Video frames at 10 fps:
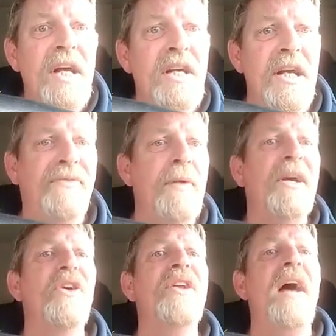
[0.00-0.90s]
to see if
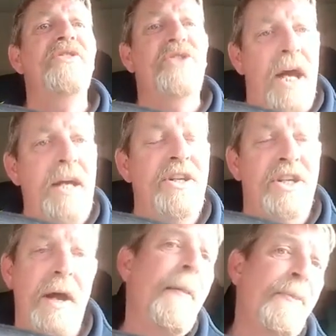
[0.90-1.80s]
they could
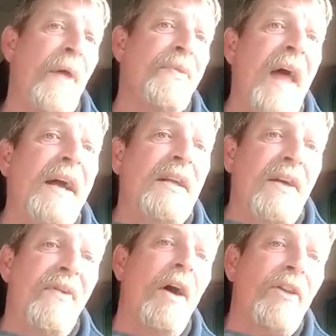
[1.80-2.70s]
change their
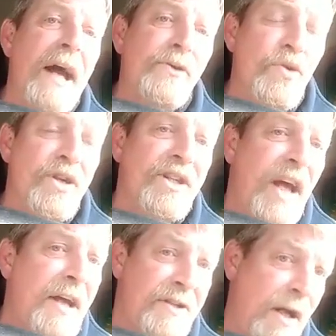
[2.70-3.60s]
negative electoral
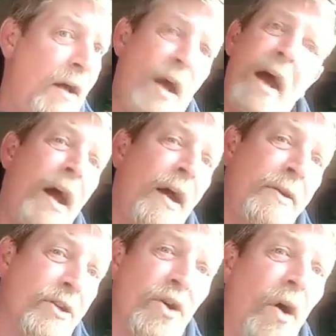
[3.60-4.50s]
success
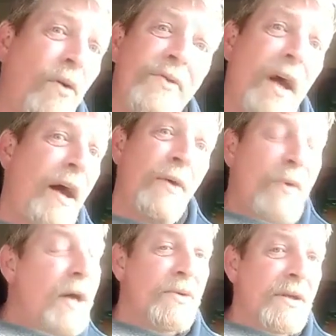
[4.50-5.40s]
in Scotland
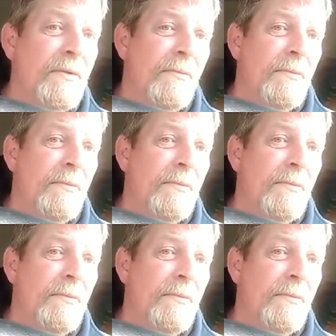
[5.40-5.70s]
and Wales?